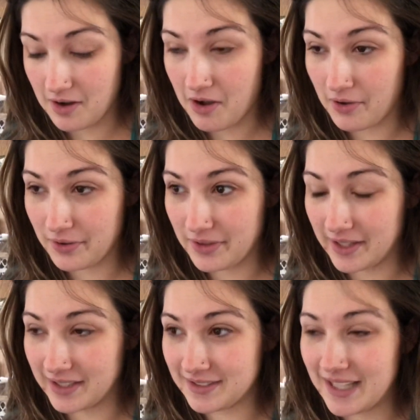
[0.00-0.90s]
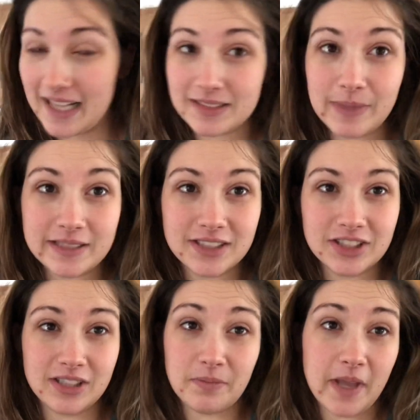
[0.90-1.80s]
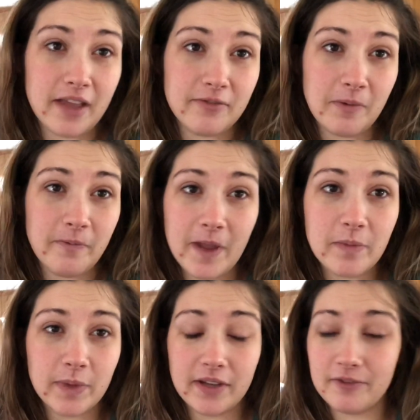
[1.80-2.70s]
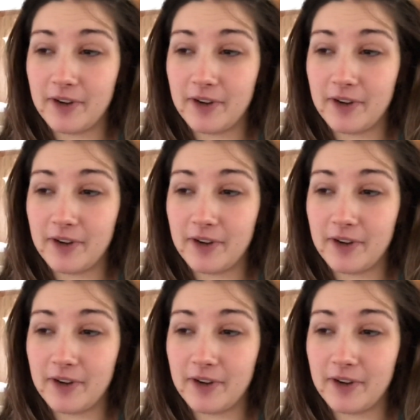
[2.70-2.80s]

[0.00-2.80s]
all of the text messages I'm getting from family and